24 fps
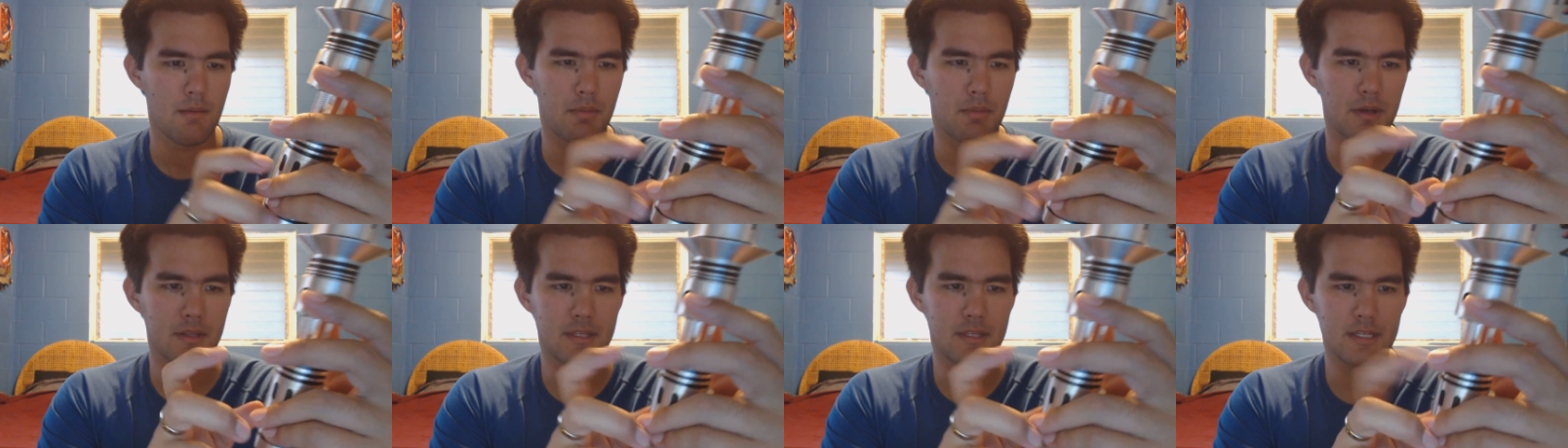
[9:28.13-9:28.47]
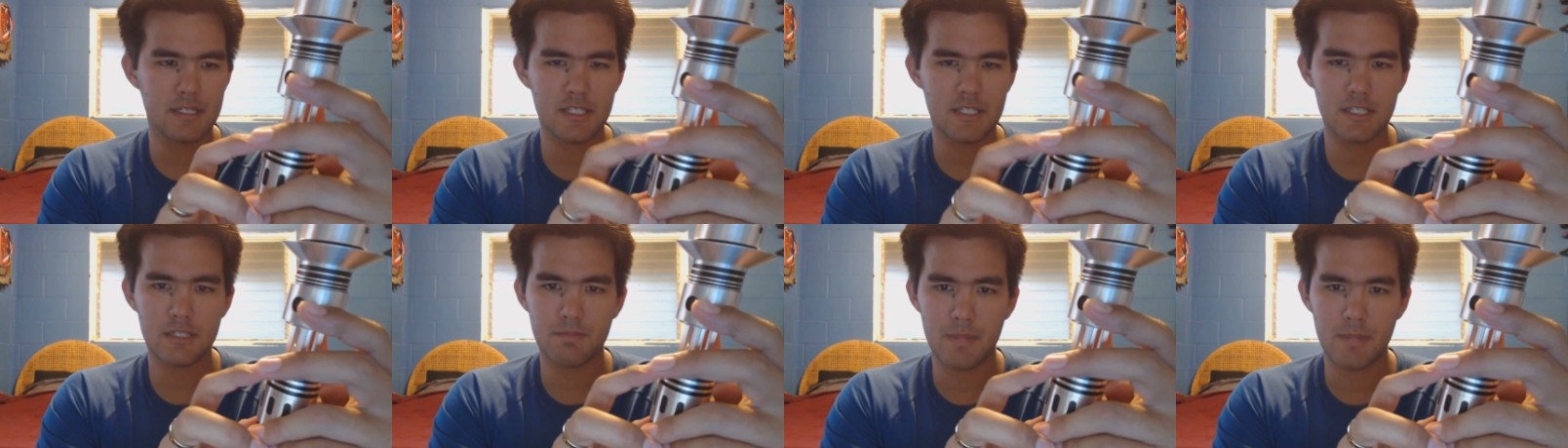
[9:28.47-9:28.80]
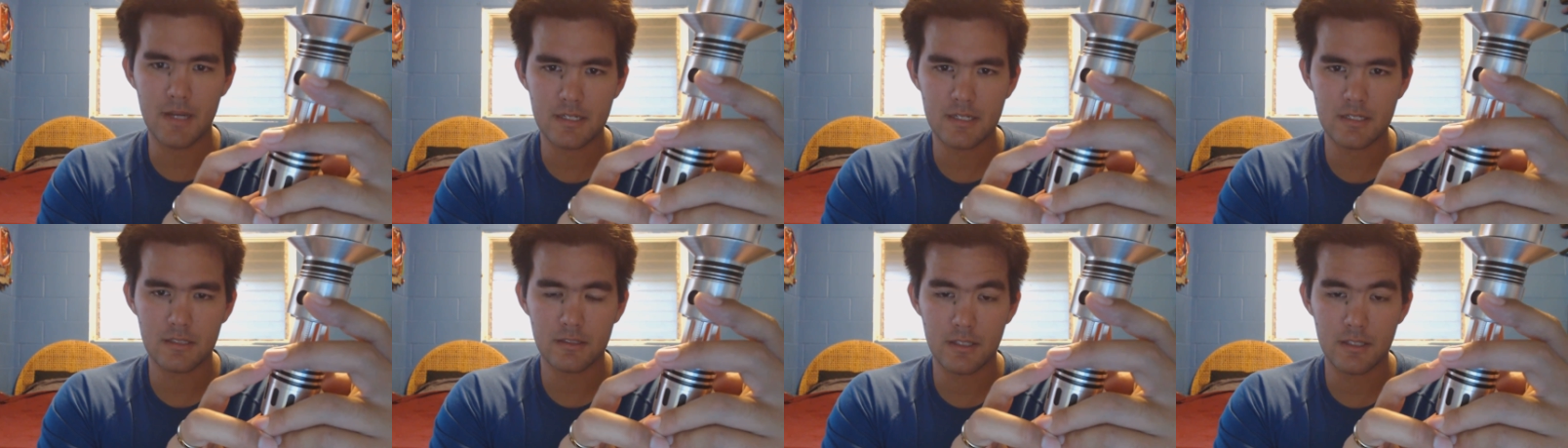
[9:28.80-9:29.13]
but this is
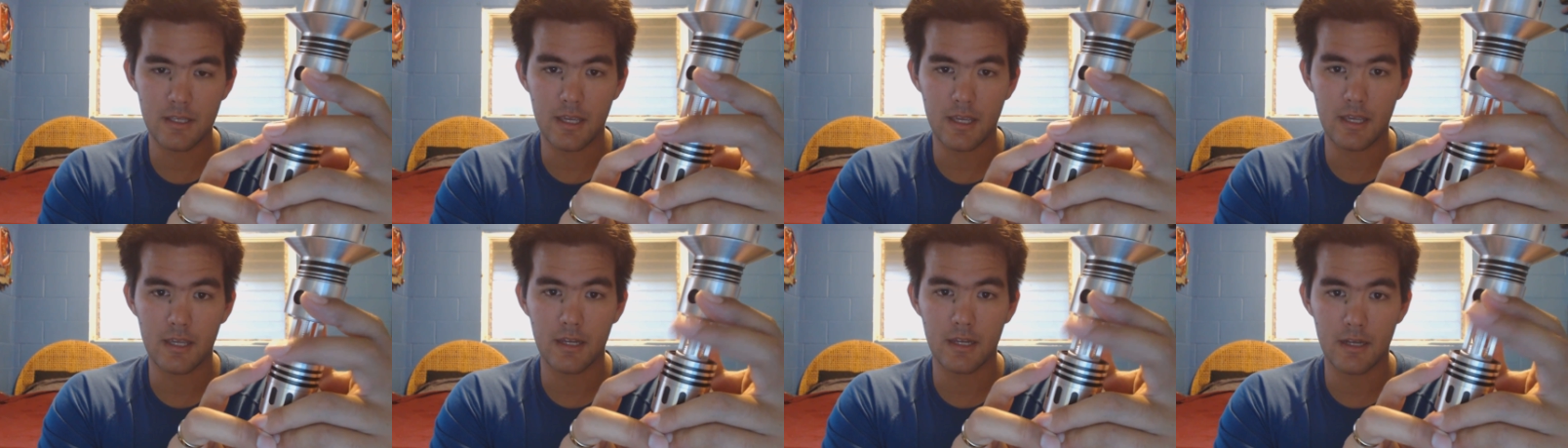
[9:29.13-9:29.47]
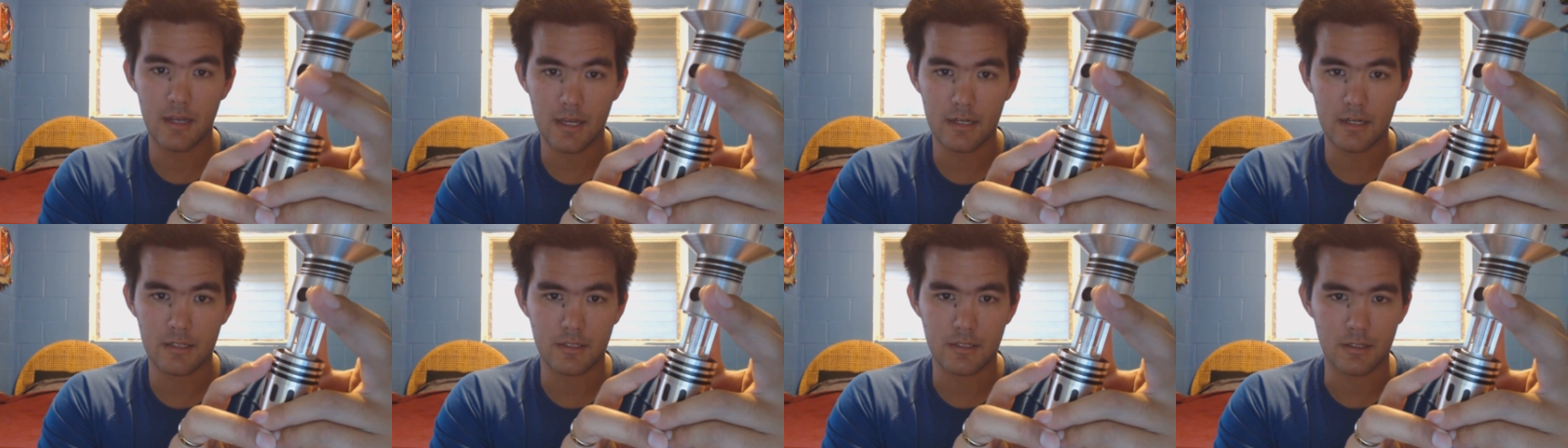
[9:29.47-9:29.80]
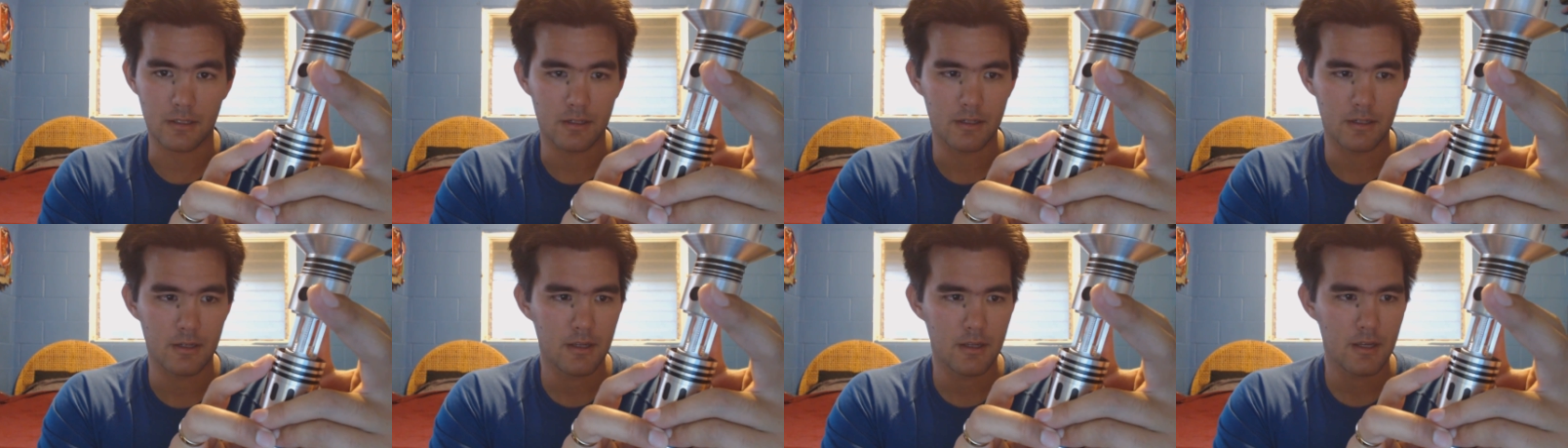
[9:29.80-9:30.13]
basically a connector.
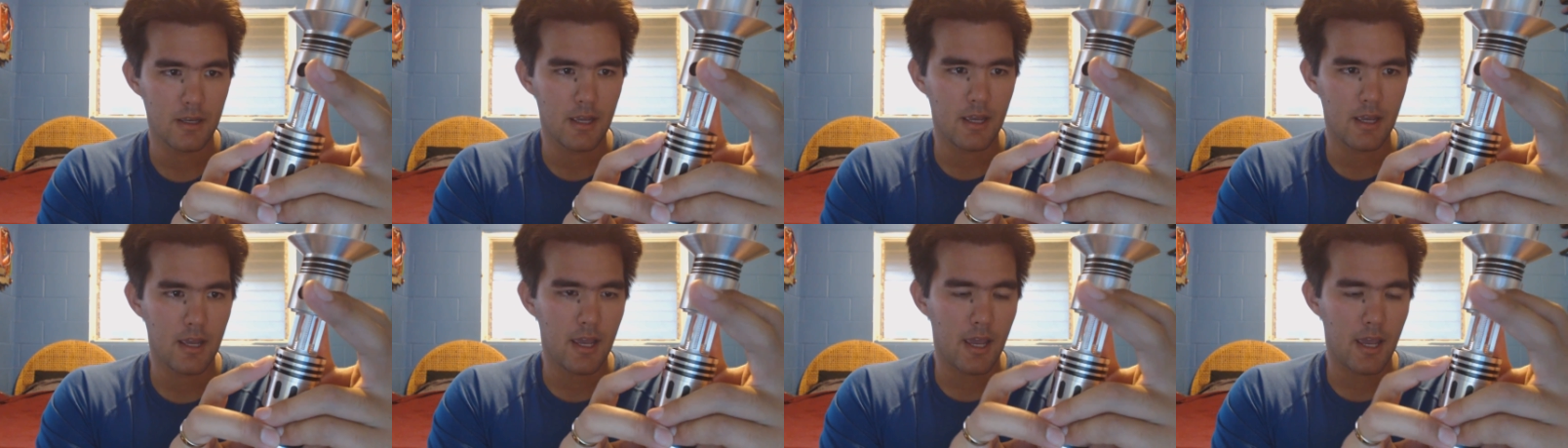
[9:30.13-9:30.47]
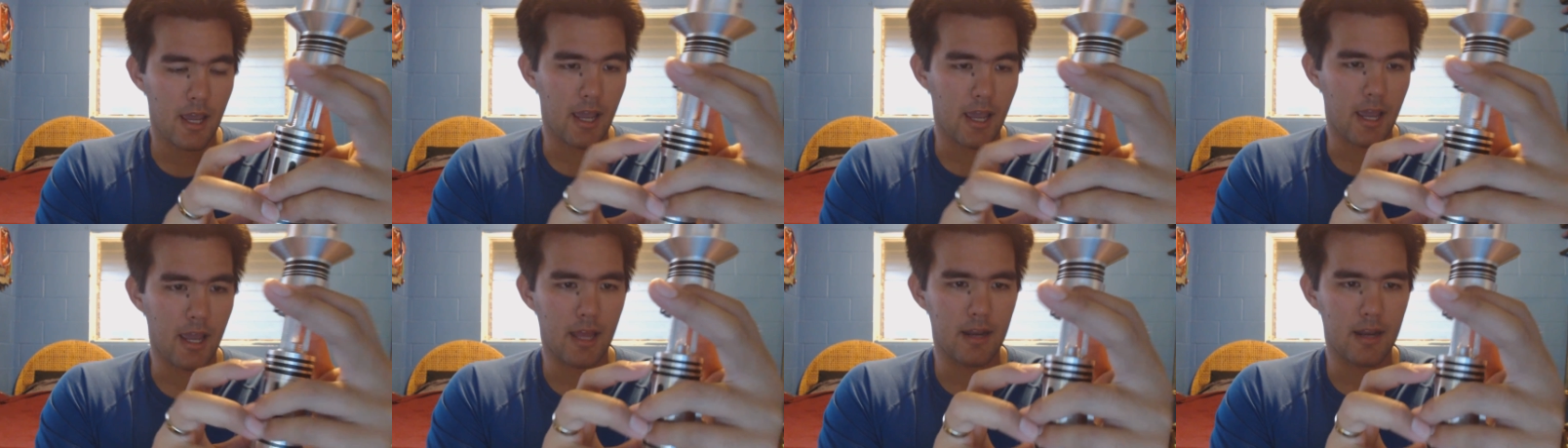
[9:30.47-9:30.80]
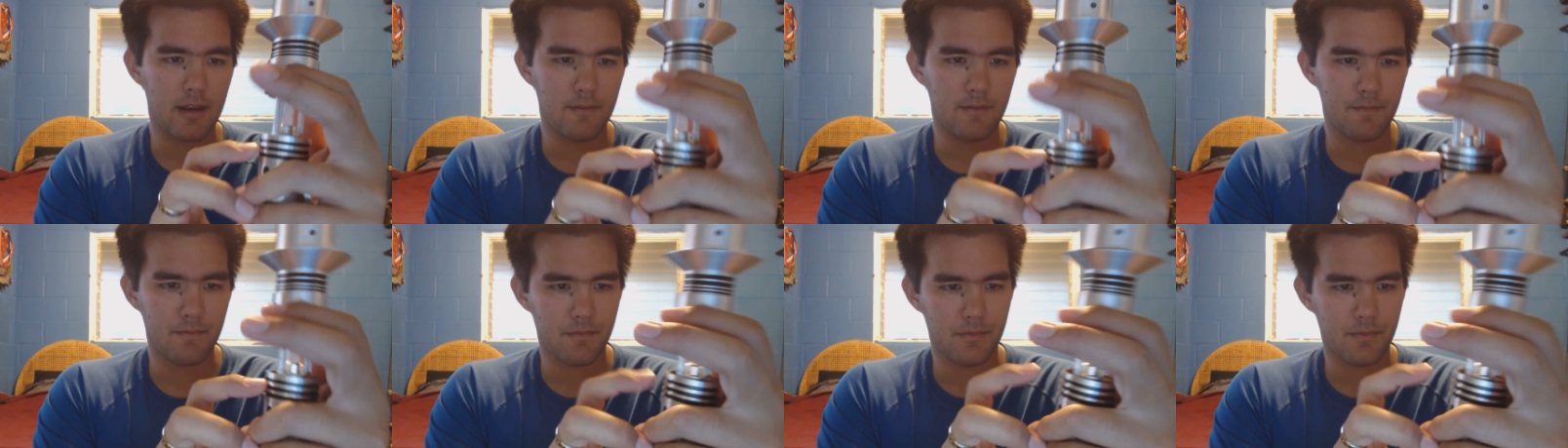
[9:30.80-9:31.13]

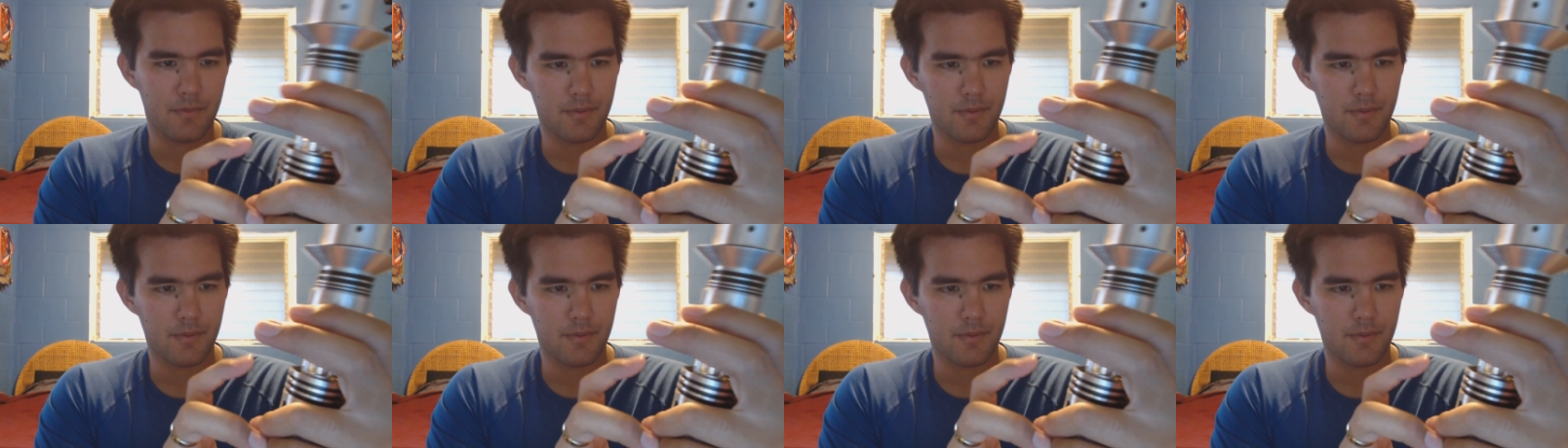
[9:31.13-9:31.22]
And